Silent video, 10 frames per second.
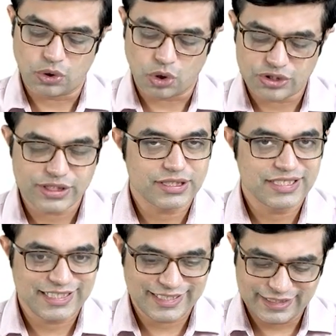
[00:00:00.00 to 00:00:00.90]
Gaucher's
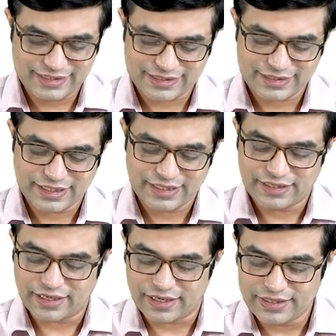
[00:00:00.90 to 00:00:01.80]
disease,
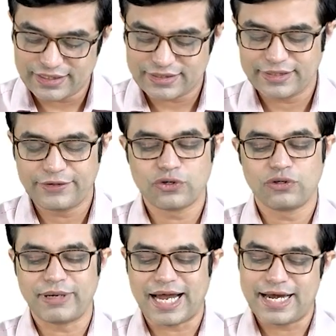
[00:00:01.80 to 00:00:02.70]
Hunter
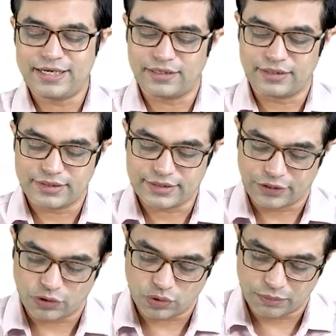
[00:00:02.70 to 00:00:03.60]
syndrome and Turner
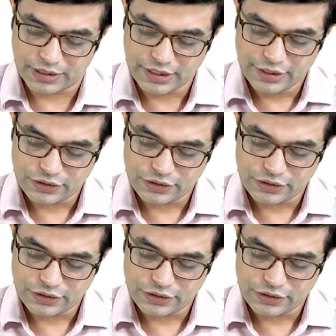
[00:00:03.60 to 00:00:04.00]
syndrome.